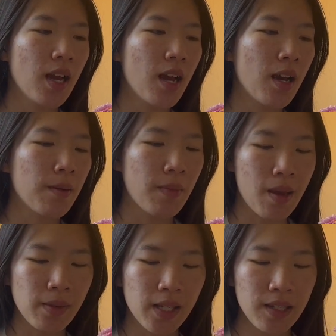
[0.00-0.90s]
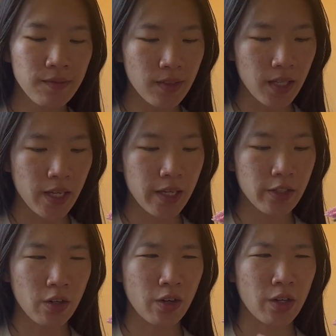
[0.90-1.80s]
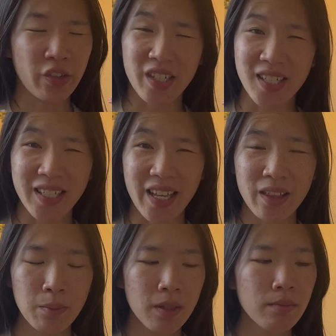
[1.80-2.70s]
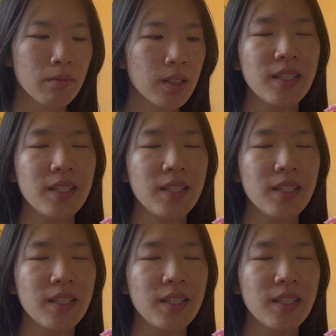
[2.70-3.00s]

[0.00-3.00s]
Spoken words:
I believe these are chrysanthemums.